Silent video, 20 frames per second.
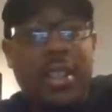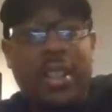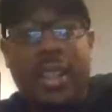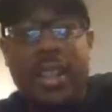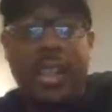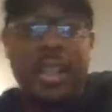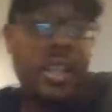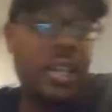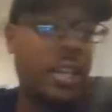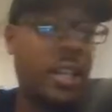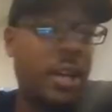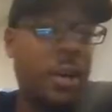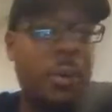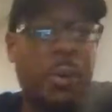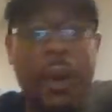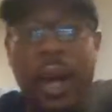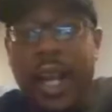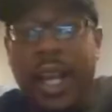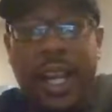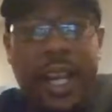can get a
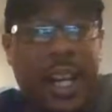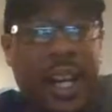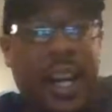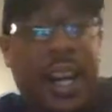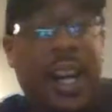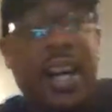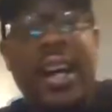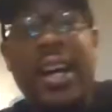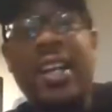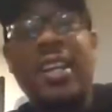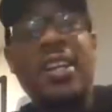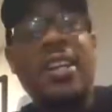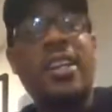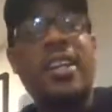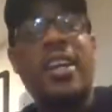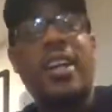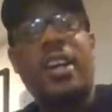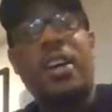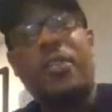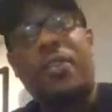white guy
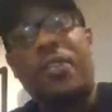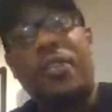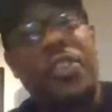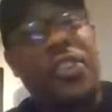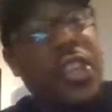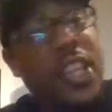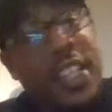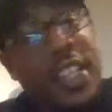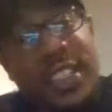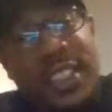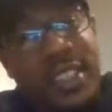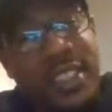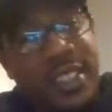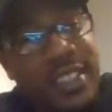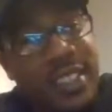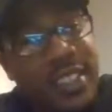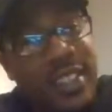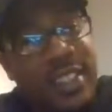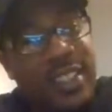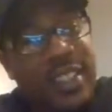of
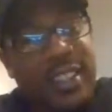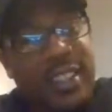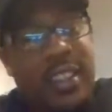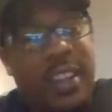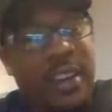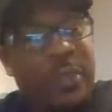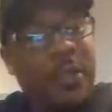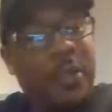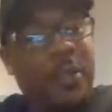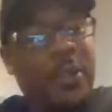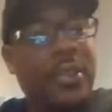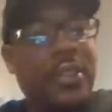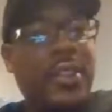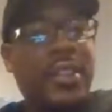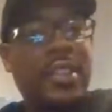this level,